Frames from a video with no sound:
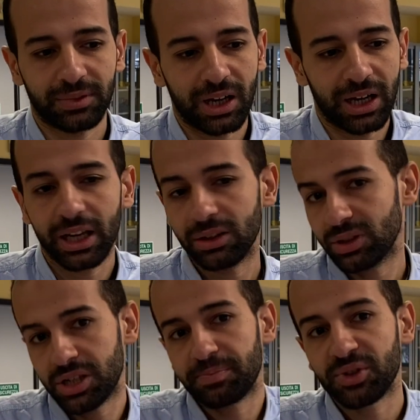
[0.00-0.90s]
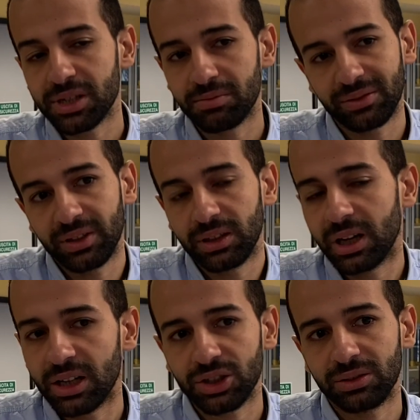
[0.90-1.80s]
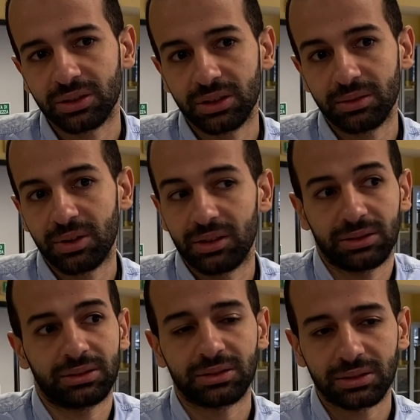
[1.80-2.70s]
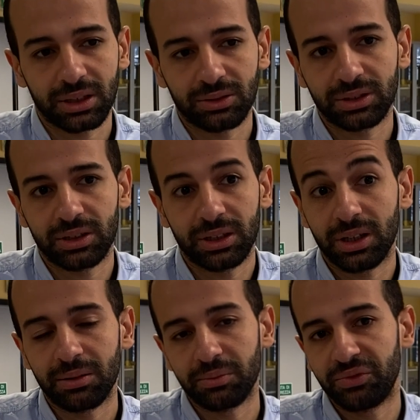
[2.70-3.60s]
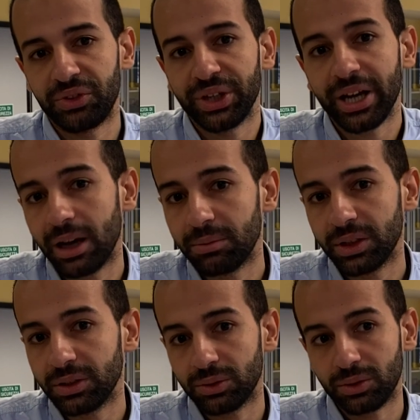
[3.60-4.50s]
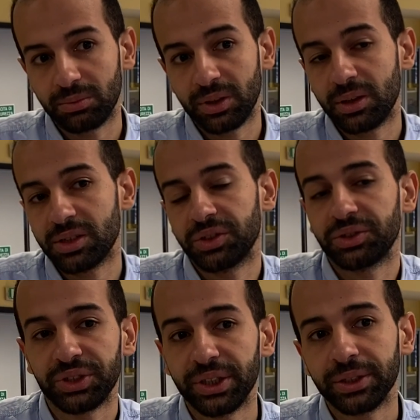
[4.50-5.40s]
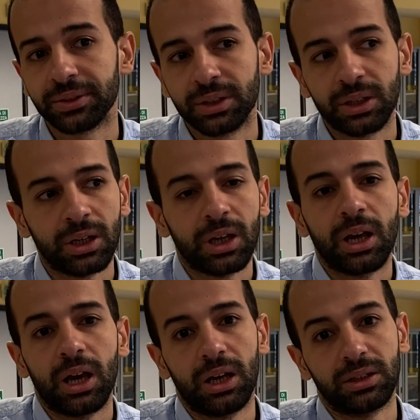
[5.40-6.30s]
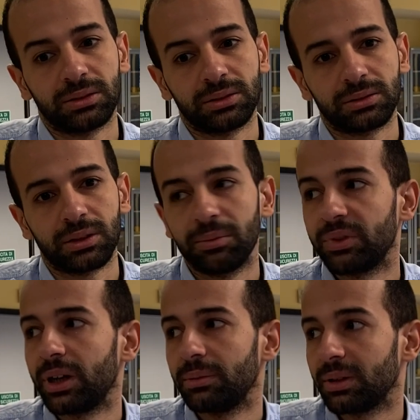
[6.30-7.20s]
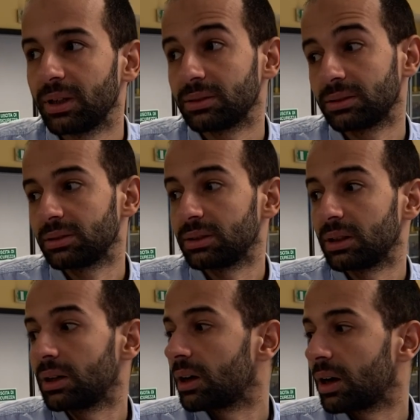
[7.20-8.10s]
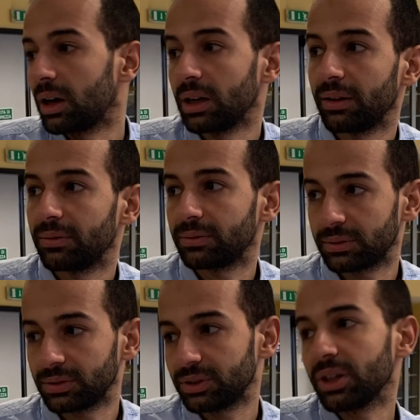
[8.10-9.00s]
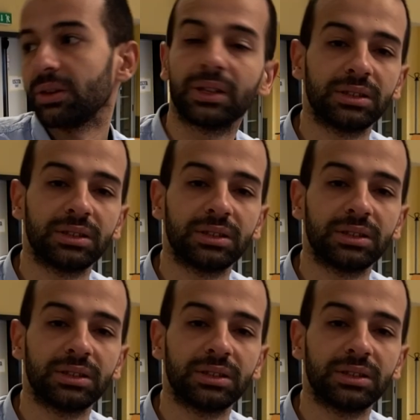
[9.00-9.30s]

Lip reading: I cannot express my feeling actually, but I would say I'm very happy to complete this degree. And I'm very happy that I have taken the